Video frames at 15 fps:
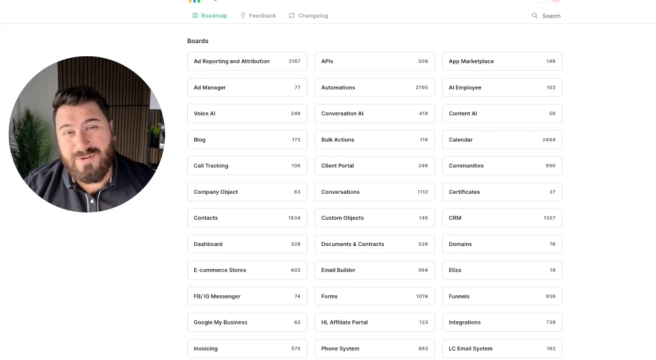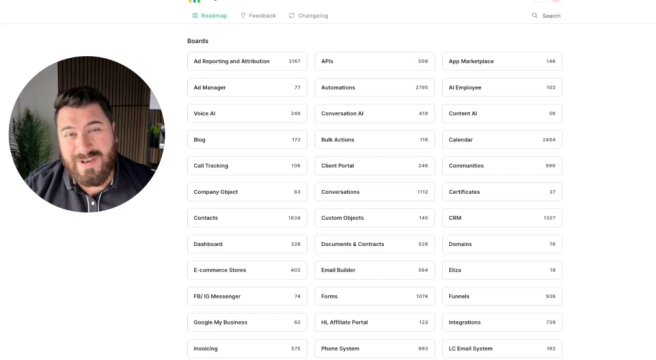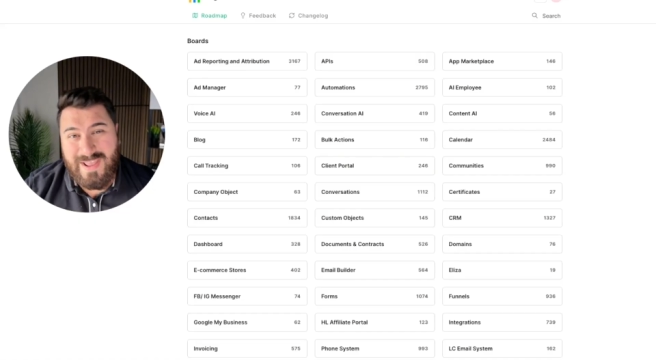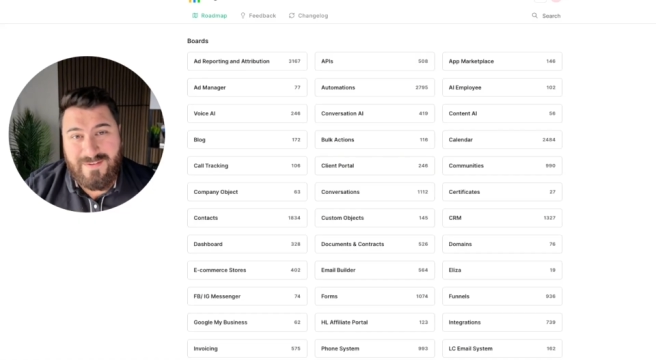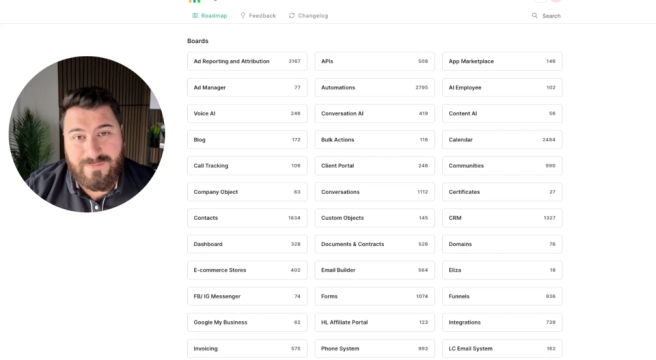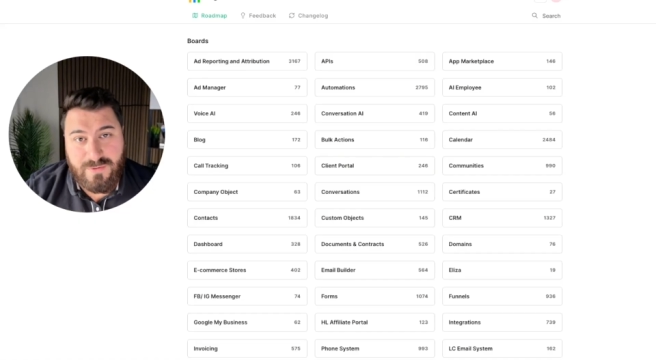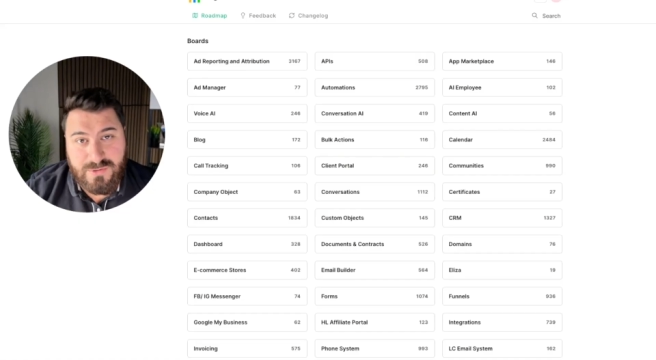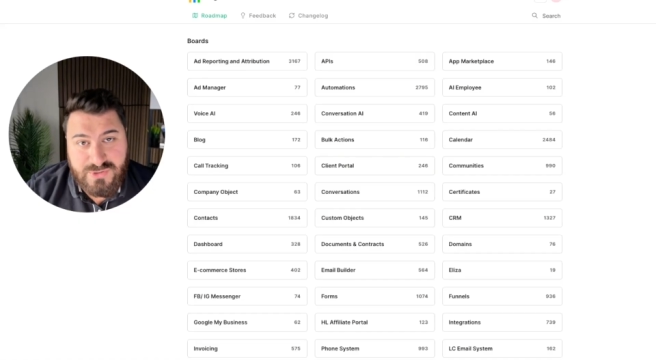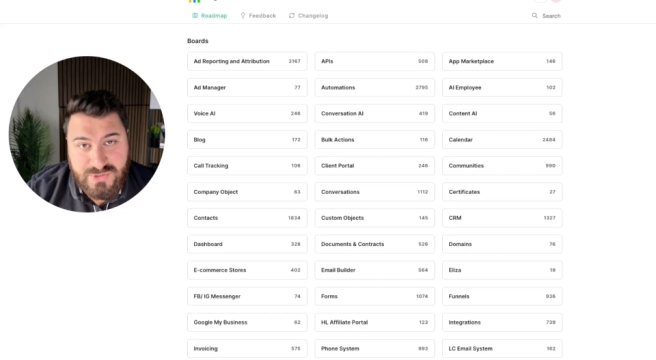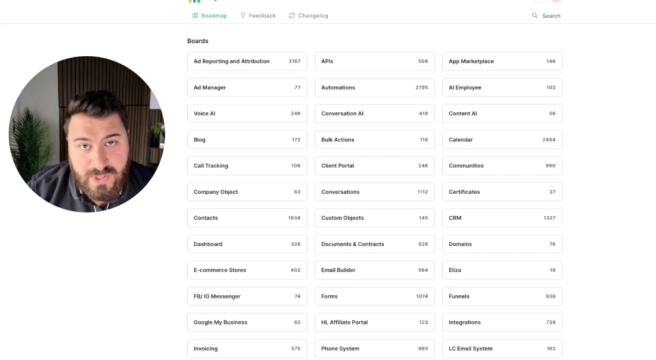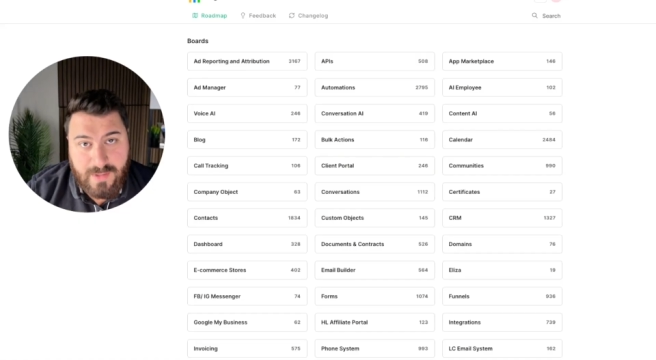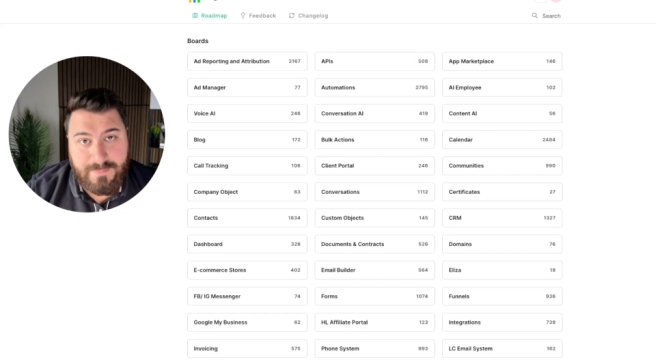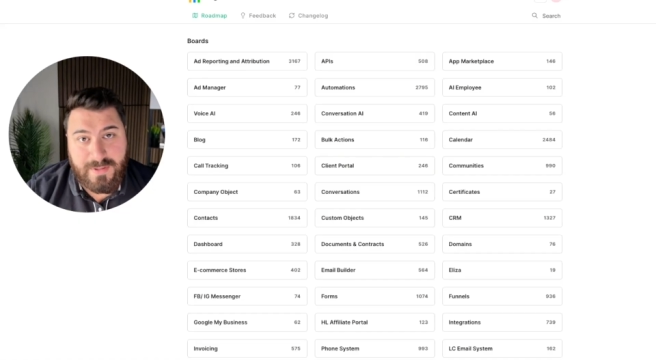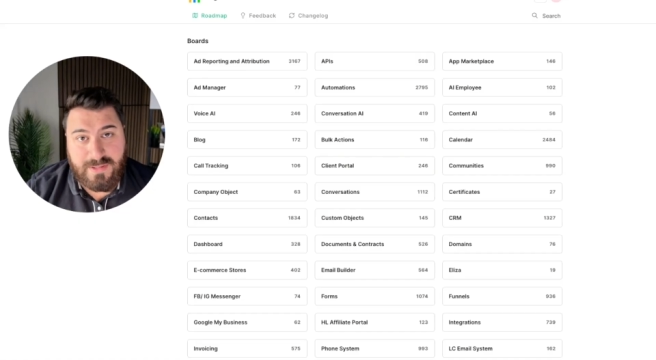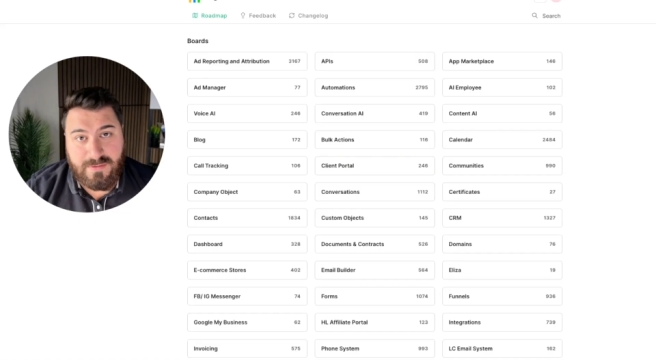never
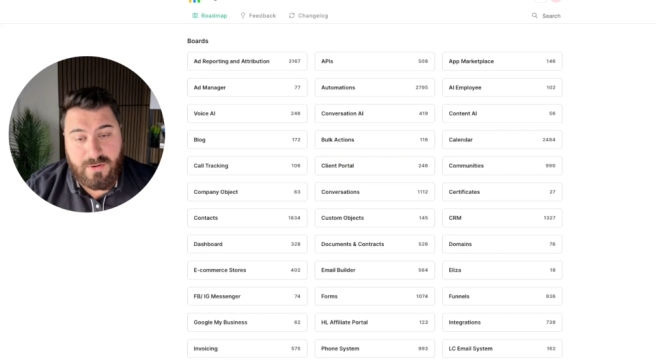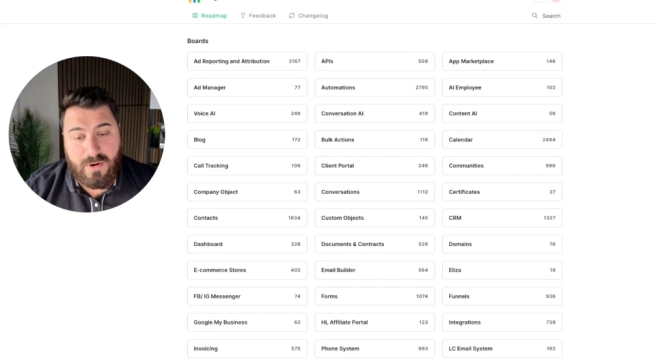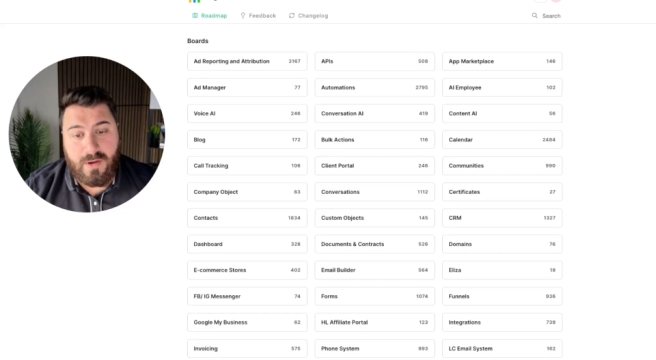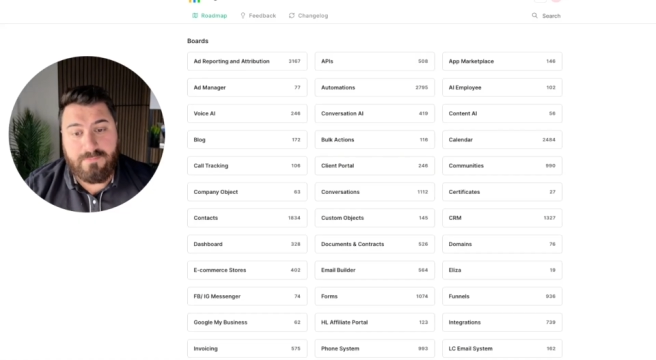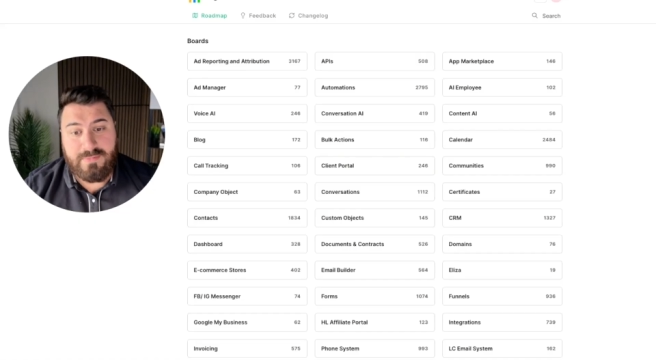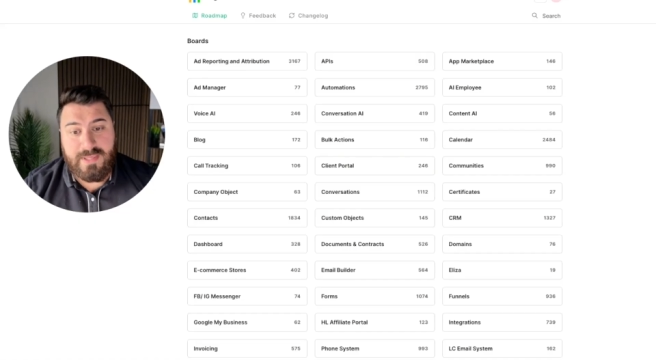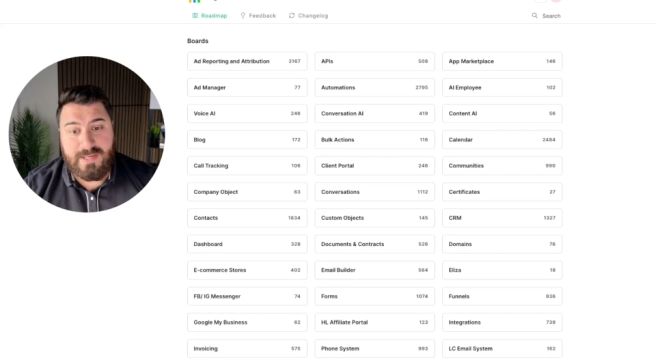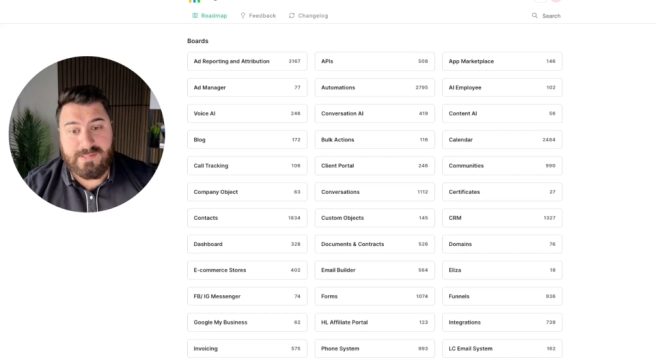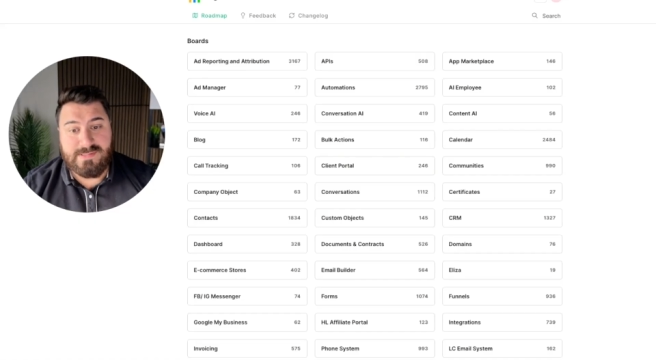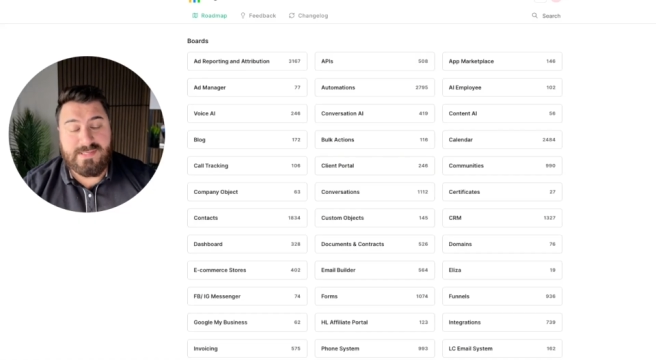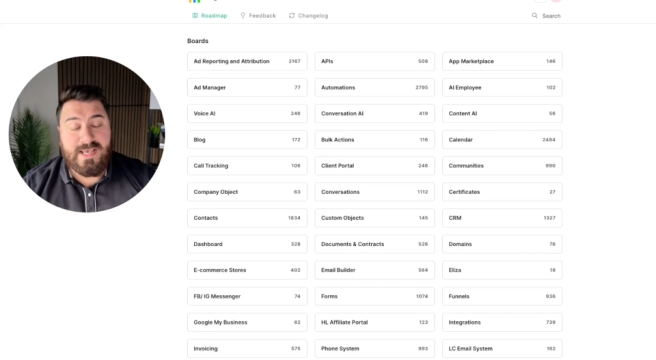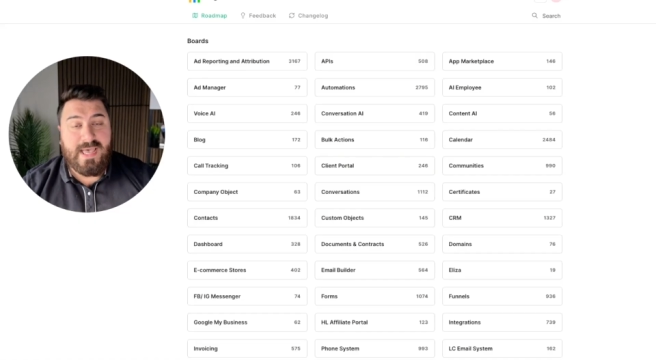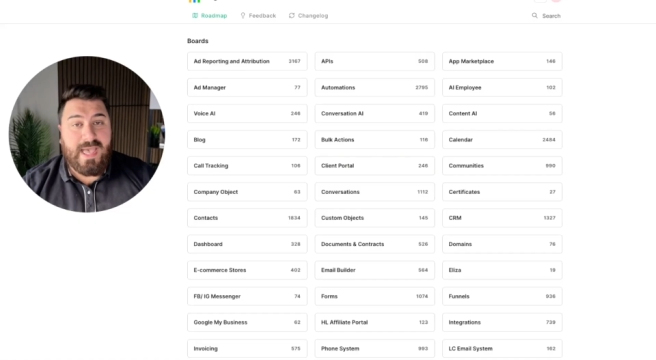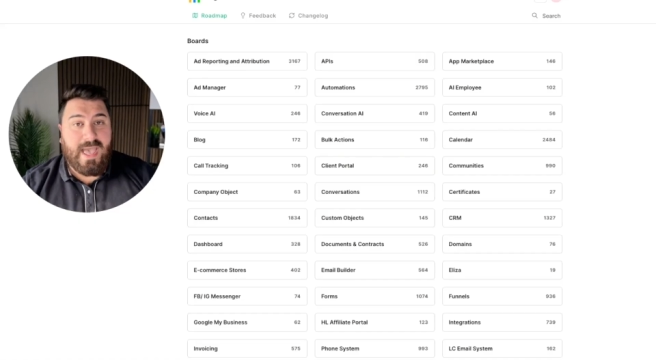stopping their updates.